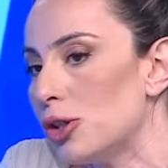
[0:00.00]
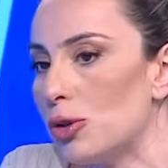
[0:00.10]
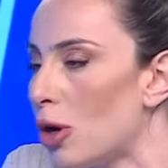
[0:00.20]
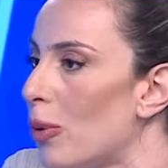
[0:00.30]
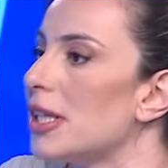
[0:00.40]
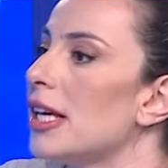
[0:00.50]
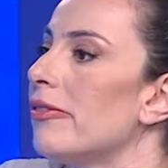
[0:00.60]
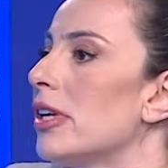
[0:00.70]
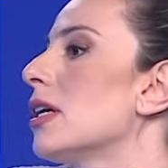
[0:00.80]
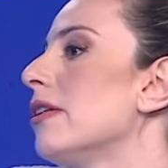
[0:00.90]
You know what?
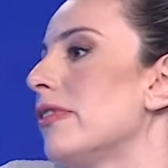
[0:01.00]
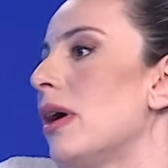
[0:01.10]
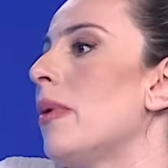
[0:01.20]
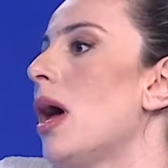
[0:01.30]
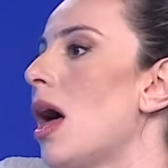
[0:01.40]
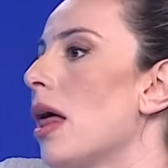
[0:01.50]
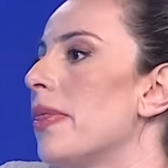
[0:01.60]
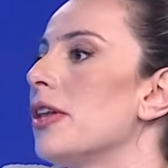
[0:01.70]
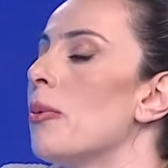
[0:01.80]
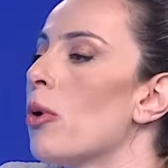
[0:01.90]
Even give them
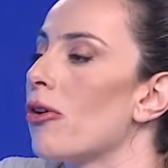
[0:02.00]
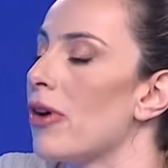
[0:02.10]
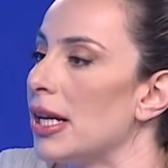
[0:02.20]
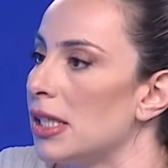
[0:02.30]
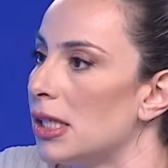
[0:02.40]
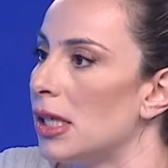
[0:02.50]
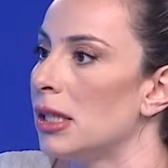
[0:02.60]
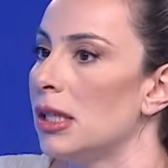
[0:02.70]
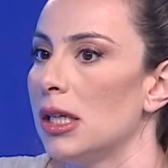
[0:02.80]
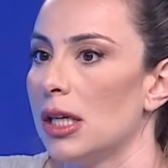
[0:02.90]
the democratical